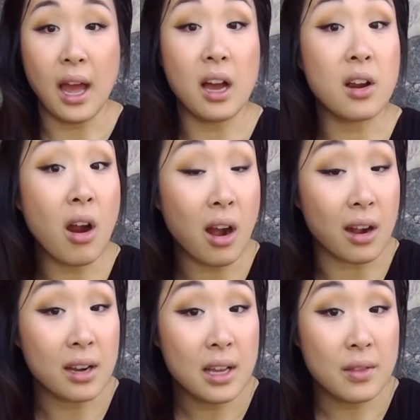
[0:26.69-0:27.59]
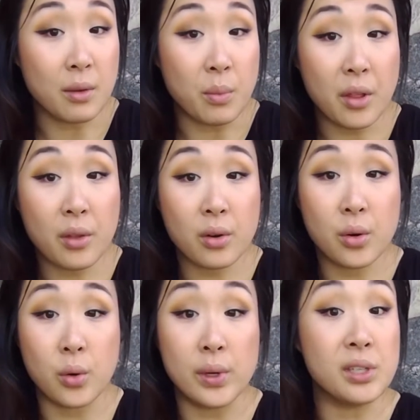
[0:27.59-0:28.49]
Hagar, the mother
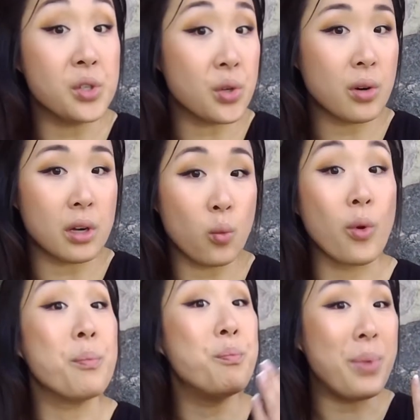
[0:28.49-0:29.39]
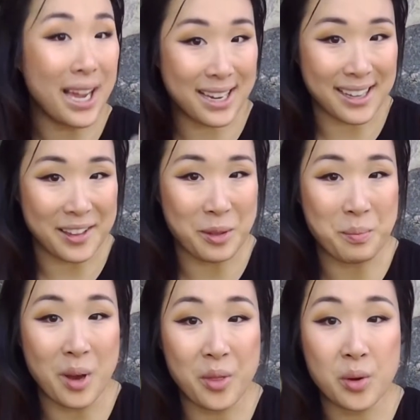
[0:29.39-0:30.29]
who endured. Rebecca, the
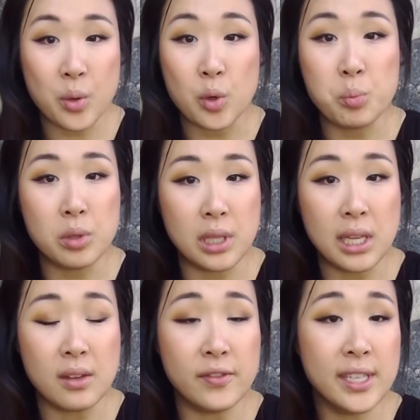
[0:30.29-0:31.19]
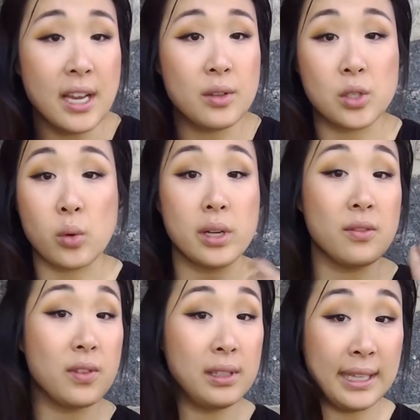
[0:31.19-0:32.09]
mother who believed. The story
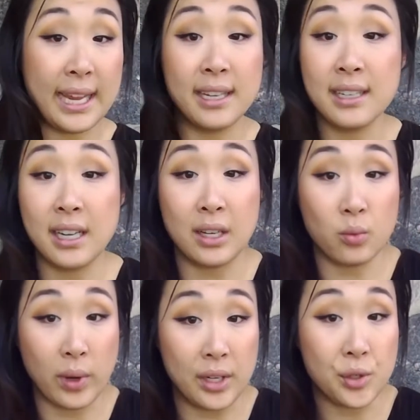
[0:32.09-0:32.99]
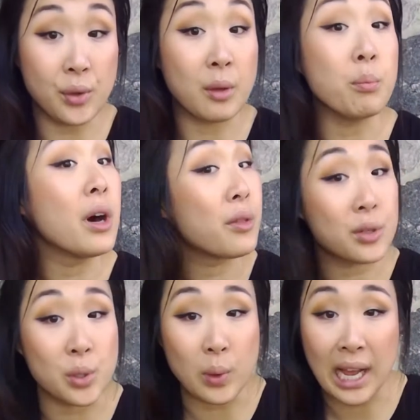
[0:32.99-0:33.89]
of Leah and Rachel, the mothers
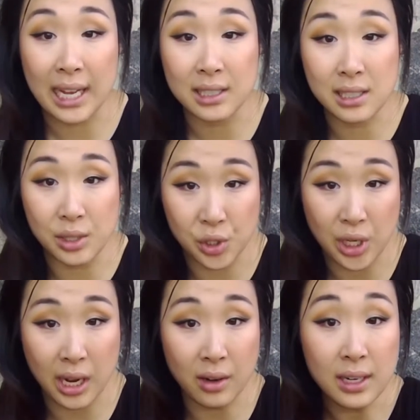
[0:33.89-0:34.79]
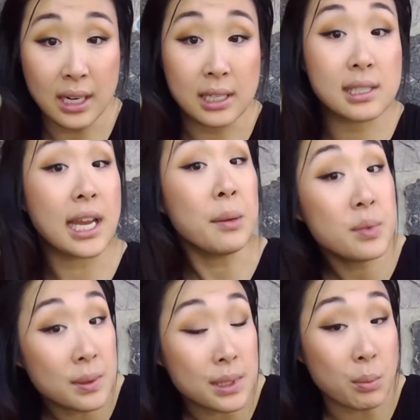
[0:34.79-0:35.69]
who had to share.
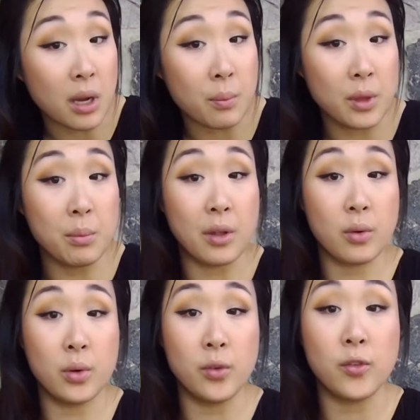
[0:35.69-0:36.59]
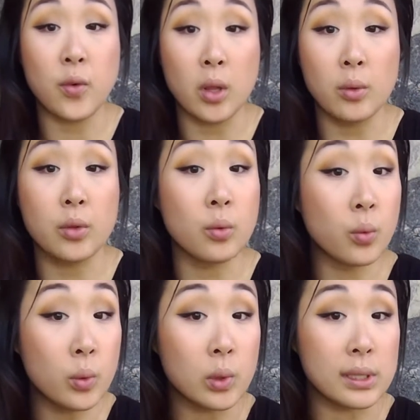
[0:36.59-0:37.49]
Samson's mom, the mother who followed the
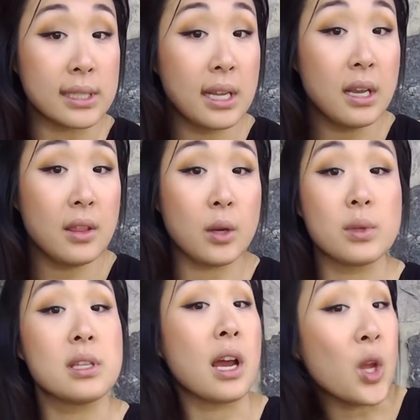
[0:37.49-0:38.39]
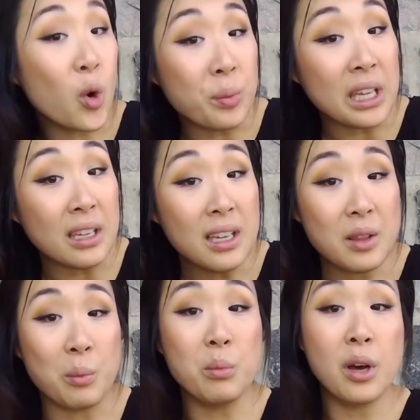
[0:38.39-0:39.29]
rules. There was Naomi, the
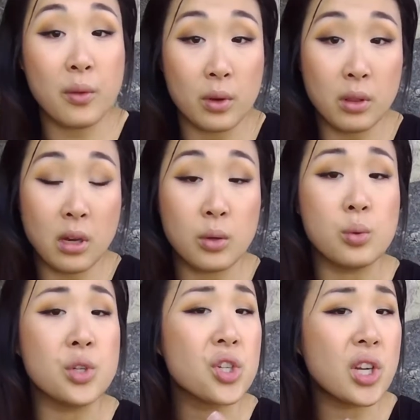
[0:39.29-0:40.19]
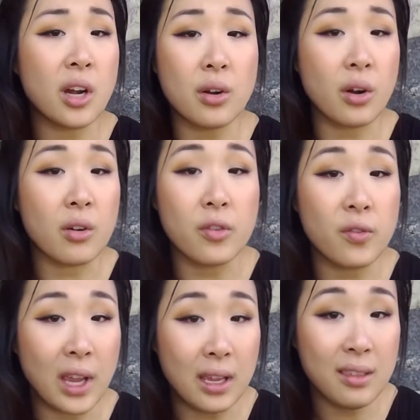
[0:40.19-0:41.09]
mother-in-law who shared her
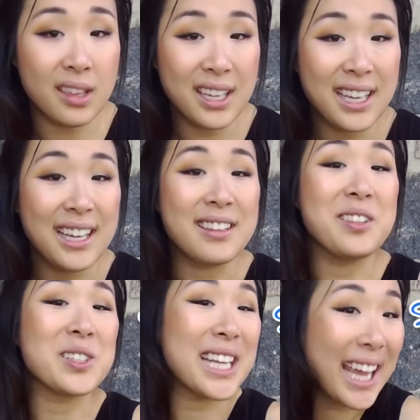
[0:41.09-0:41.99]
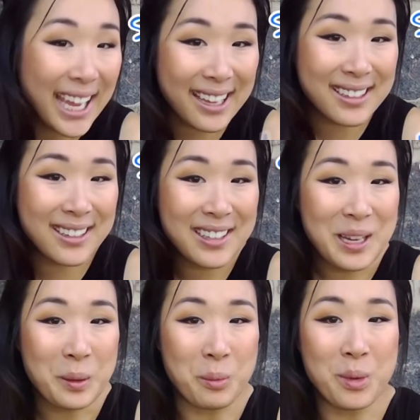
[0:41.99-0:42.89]
faith. Then there's Hannah,
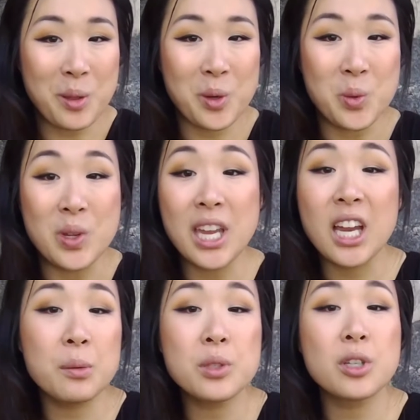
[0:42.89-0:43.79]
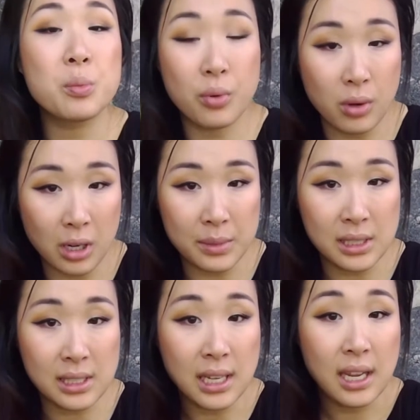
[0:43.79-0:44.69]
the mother who kept her
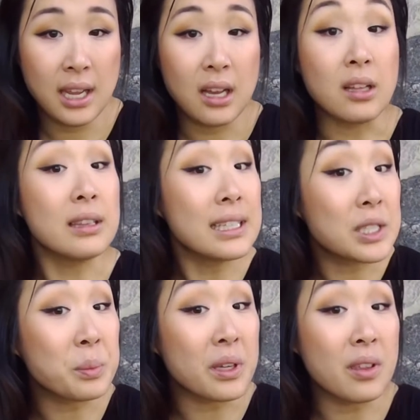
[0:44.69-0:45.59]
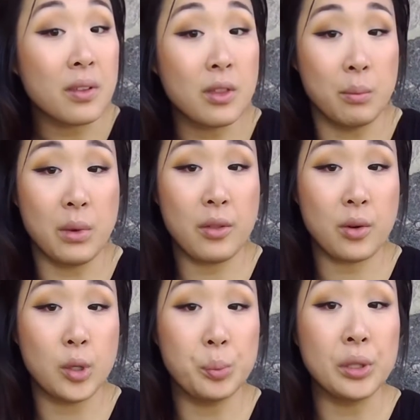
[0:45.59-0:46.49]
promise. Elizabeth, the mother
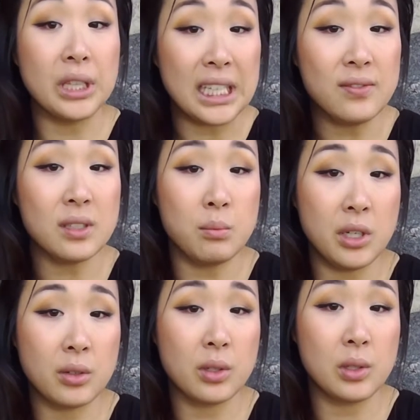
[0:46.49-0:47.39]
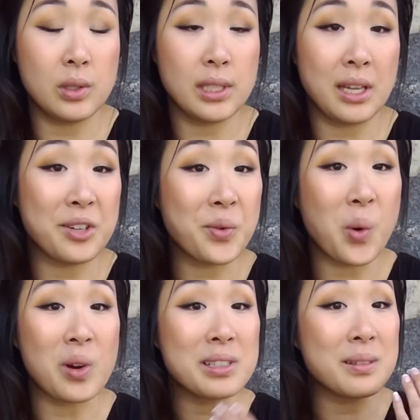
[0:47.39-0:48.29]
who believed in miracles. And of
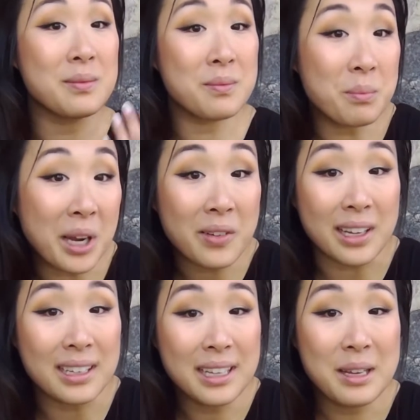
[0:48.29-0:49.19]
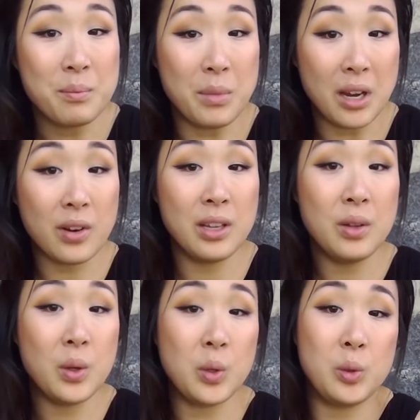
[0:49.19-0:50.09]
course, Mary,
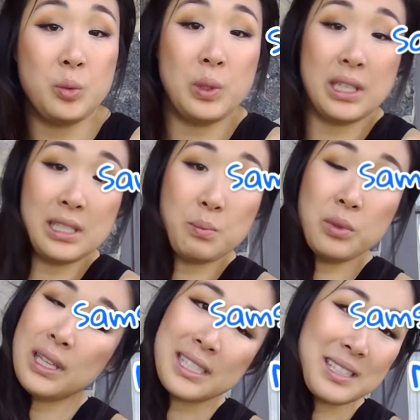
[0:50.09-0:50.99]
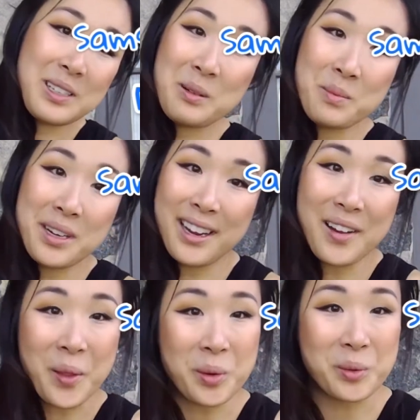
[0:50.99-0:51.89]
who is blessed among
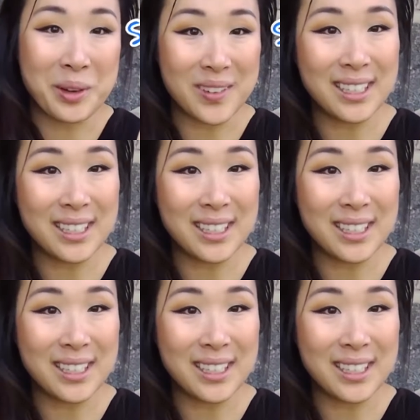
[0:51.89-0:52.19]
other women.